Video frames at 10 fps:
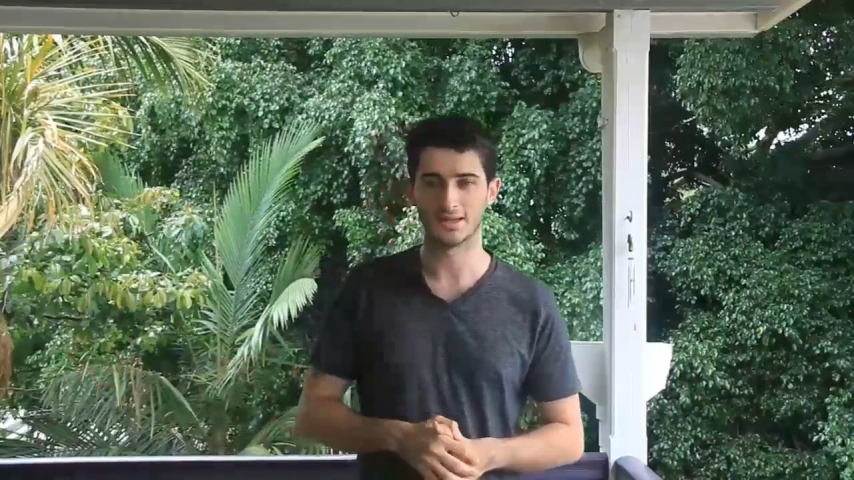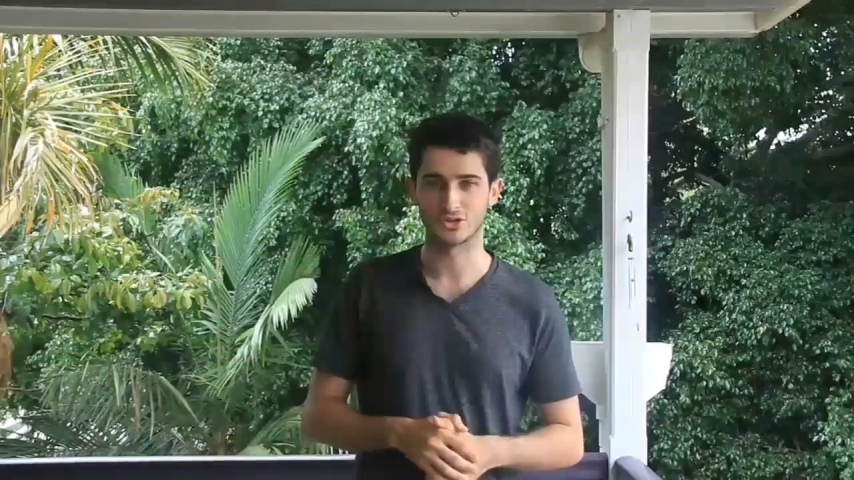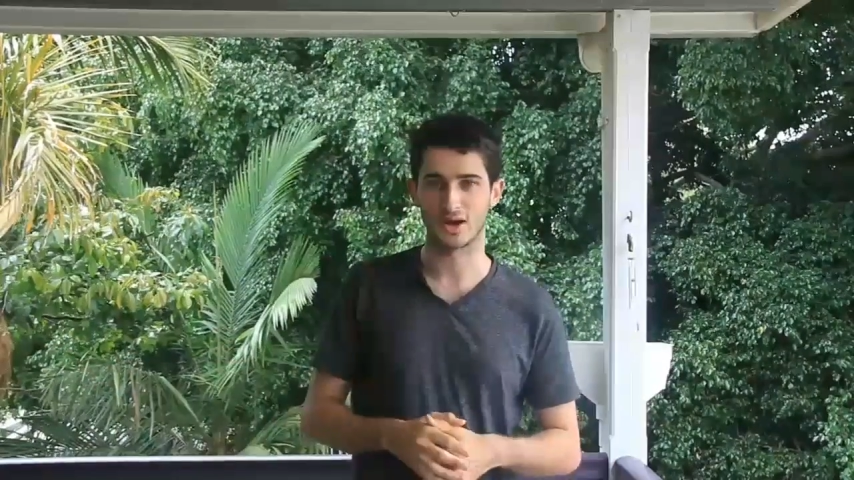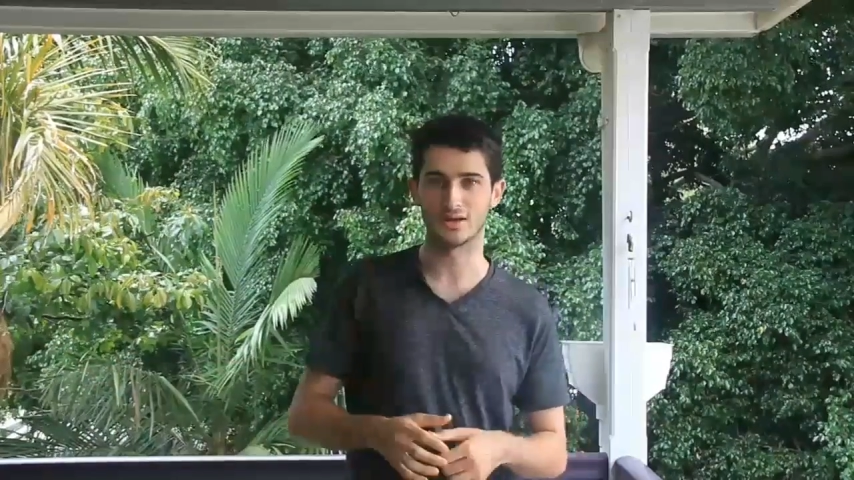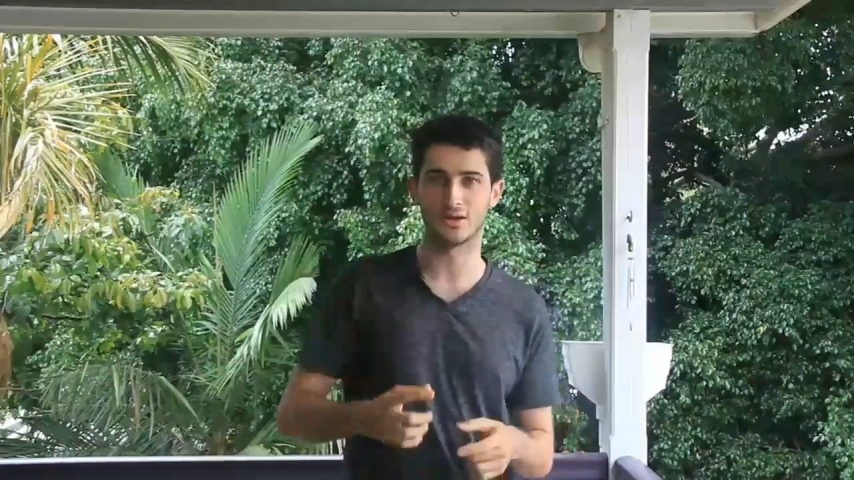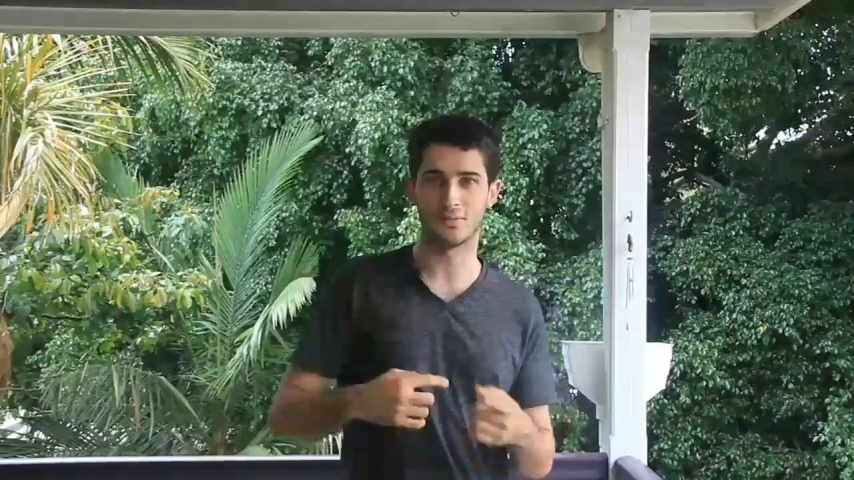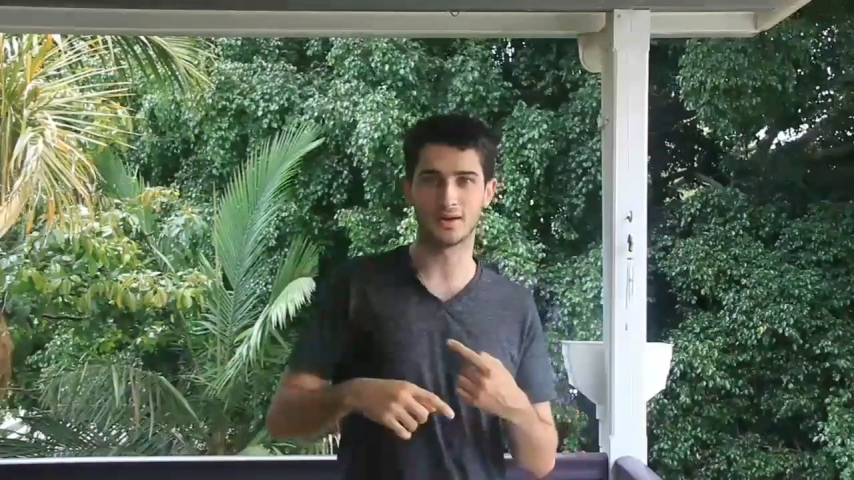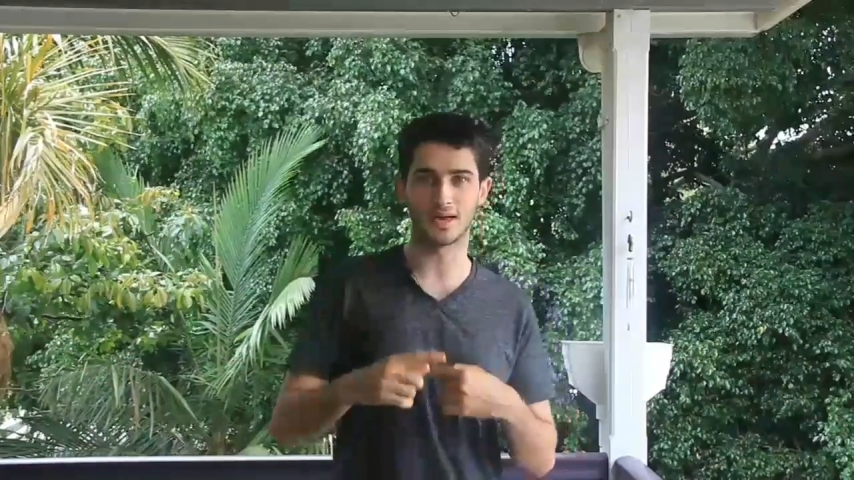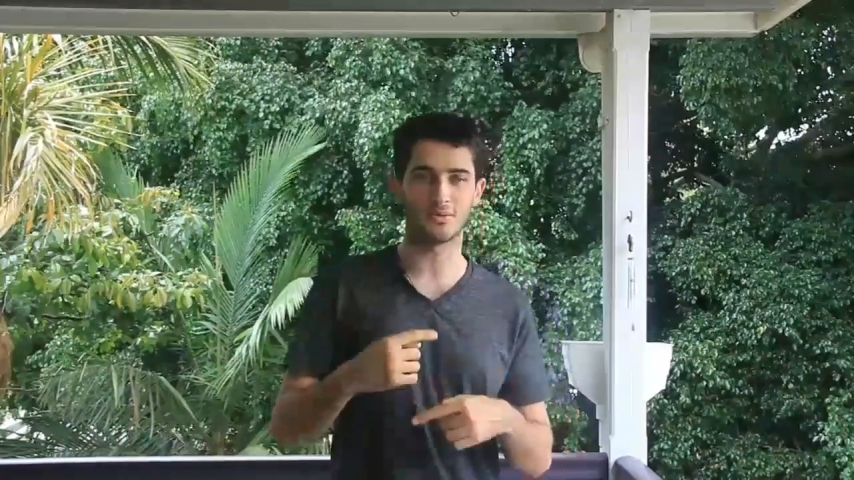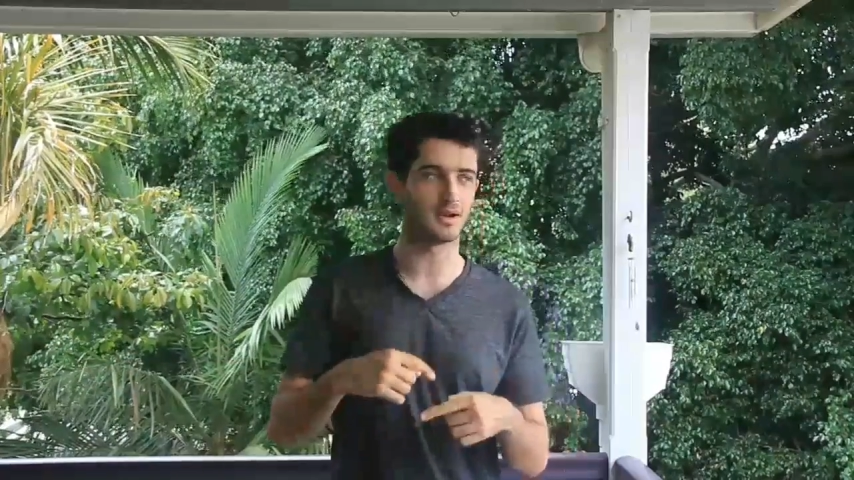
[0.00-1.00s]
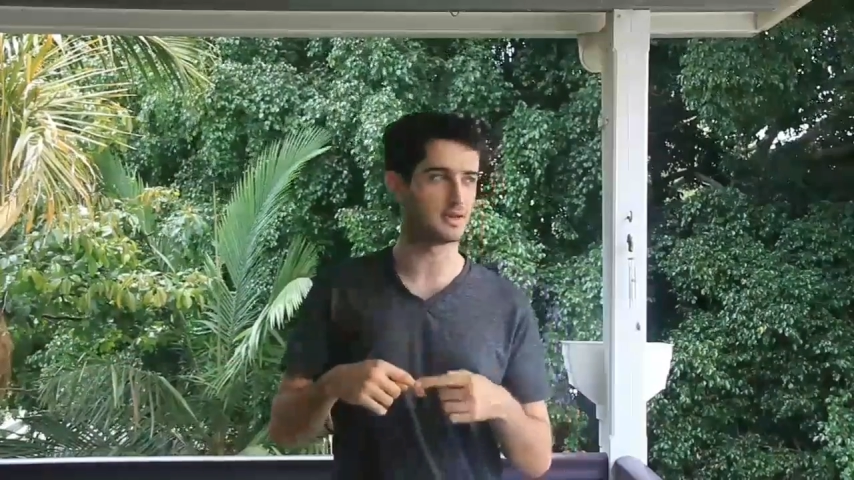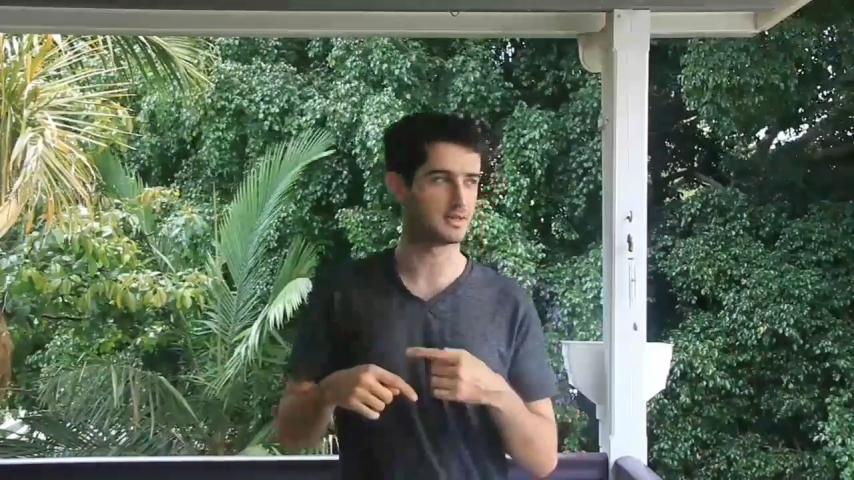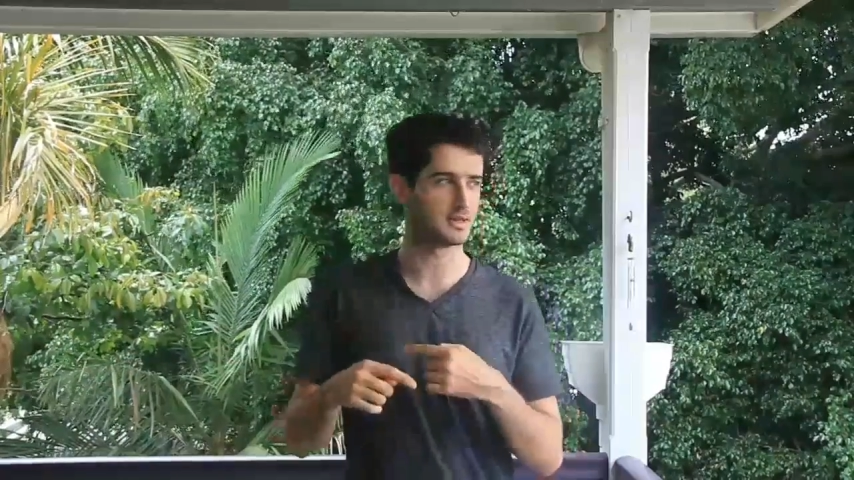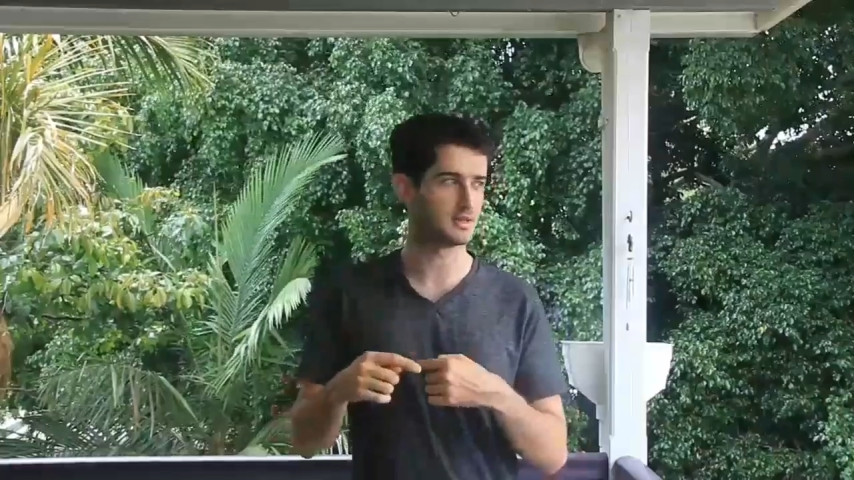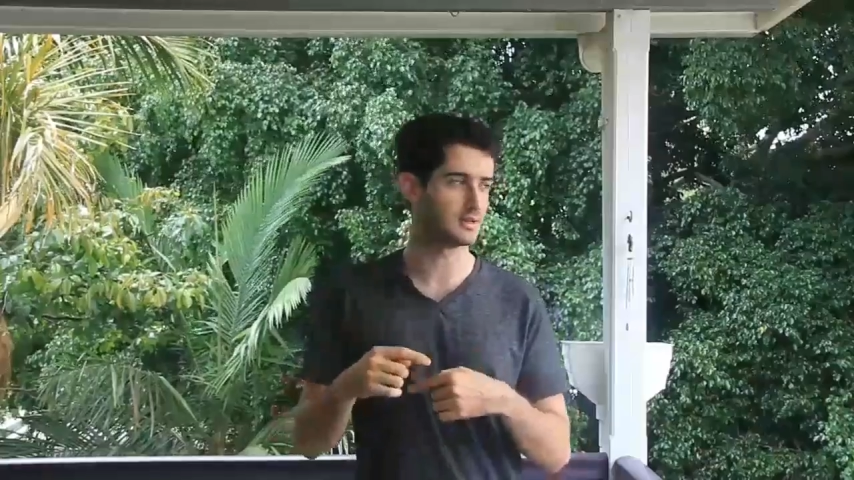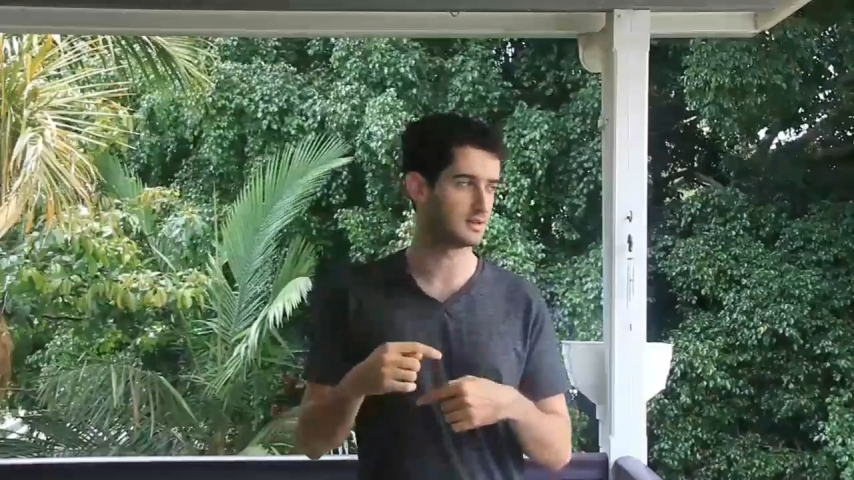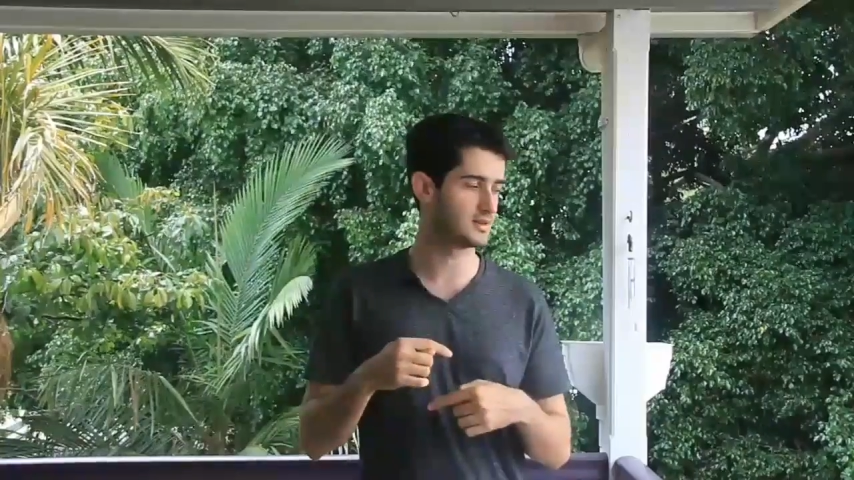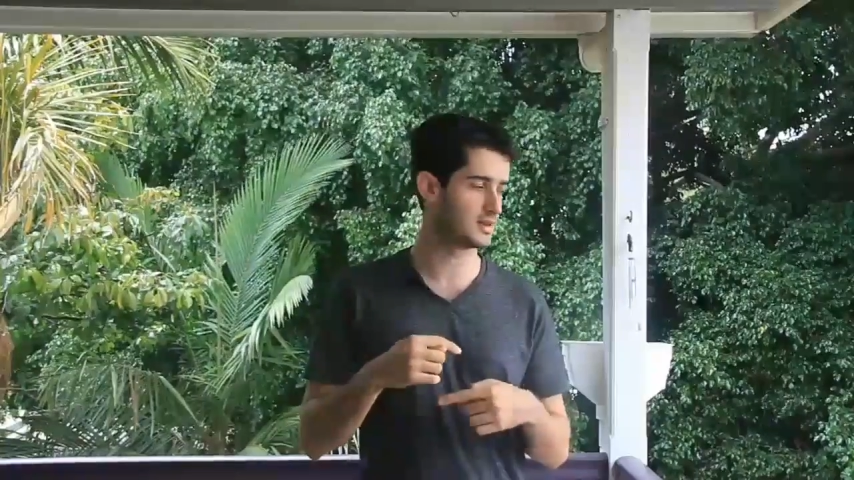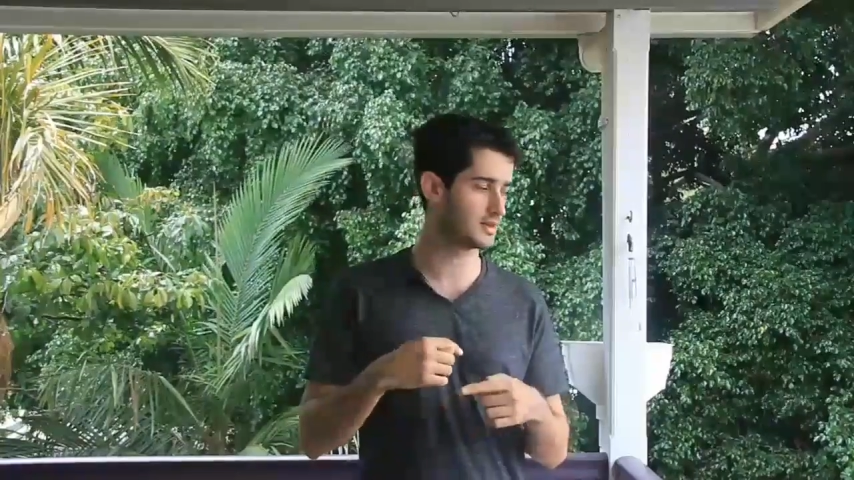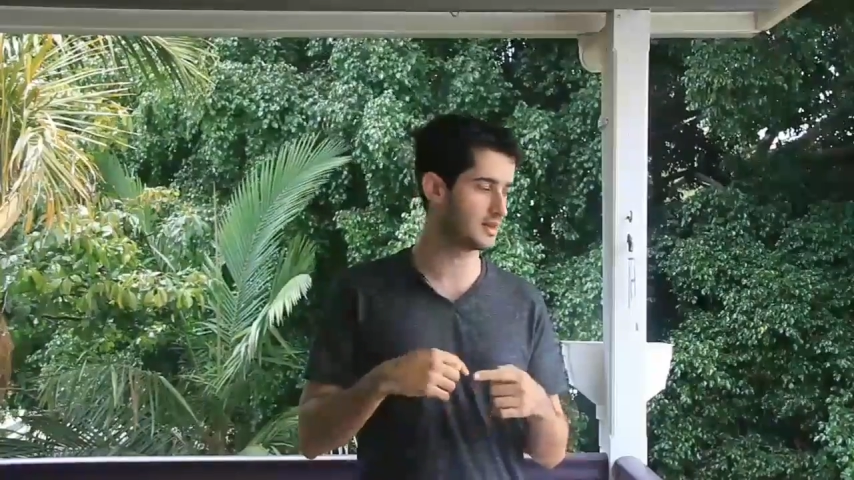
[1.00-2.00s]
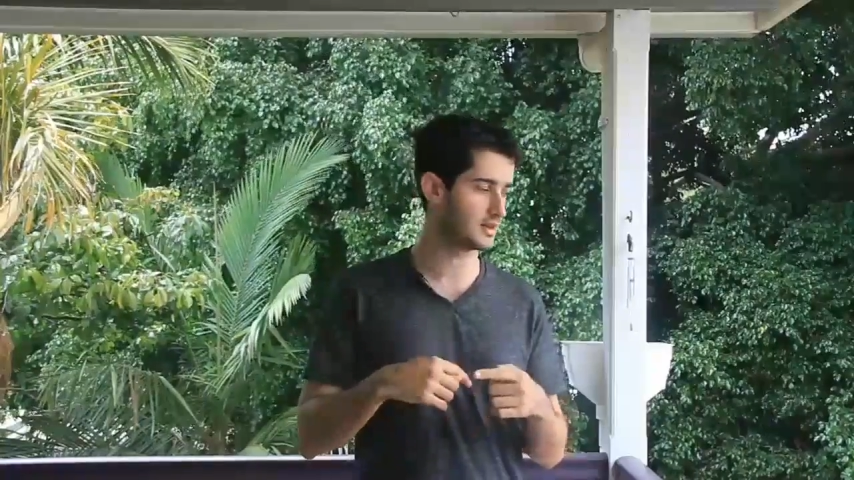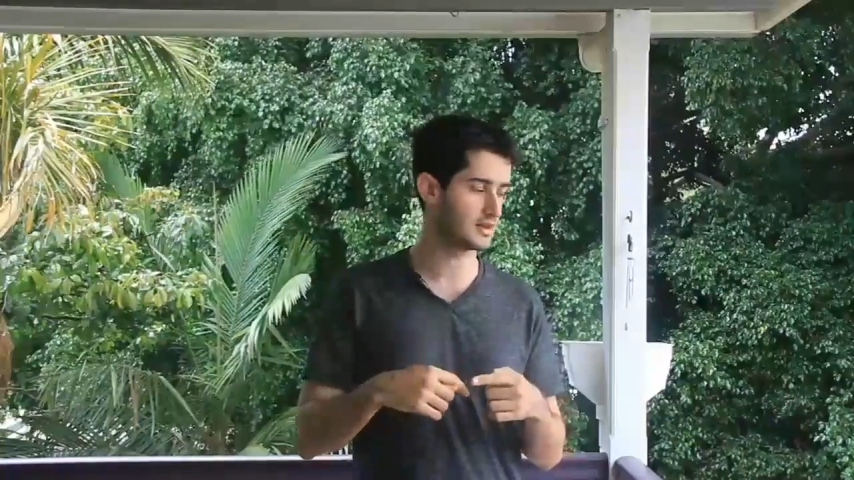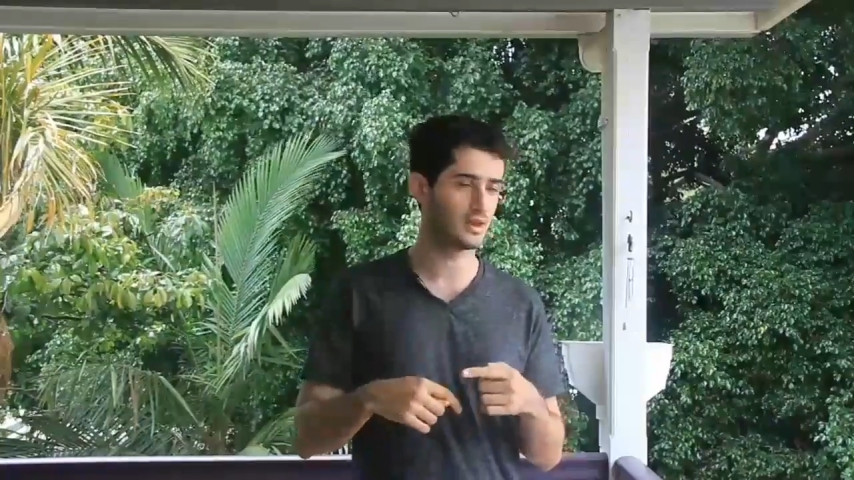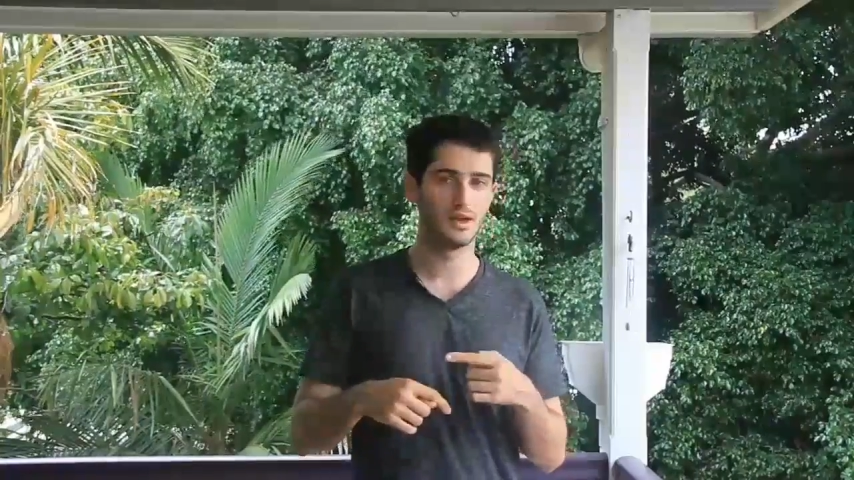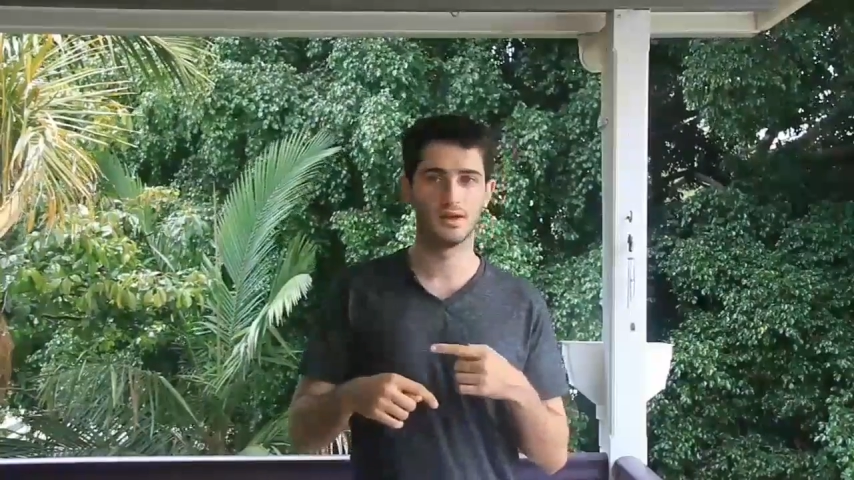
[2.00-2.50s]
and training your mind that way to think,